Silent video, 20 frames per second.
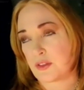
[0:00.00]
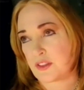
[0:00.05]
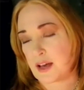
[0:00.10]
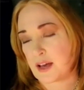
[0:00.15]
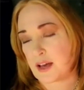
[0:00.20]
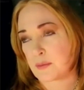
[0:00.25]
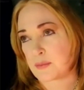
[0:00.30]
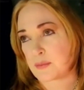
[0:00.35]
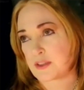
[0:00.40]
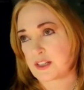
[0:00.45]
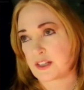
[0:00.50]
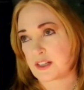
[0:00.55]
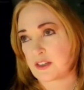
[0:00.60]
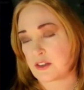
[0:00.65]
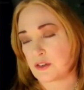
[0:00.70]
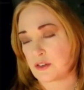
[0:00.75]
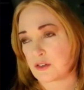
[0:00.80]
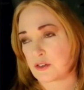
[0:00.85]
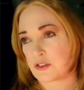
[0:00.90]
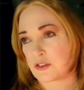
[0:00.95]
that
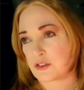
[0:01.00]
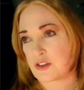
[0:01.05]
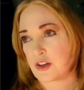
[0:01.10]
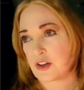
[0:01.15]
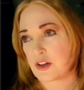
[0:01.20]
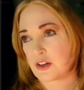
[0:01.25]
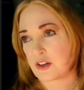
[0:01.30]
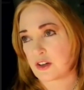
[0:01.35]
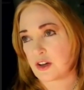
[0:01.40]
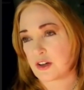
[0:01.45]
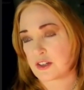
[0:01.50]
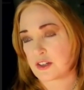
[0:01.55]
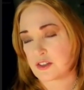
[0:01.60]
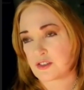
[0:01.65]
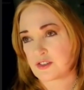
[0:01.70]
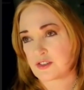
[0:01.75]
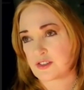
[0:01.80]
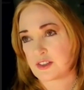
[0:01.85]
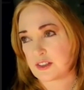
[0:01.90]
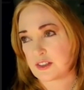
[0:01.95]
particular song on a
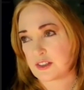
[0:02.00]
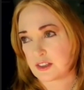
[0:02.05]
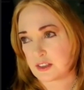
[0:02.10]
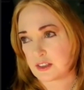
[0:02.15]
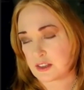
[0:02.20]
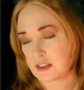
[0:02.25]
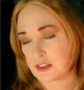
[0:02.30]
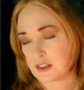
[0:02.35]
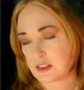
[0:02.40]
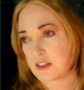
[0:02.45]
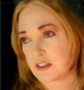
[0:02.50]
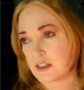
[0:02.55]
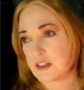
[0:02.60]
CD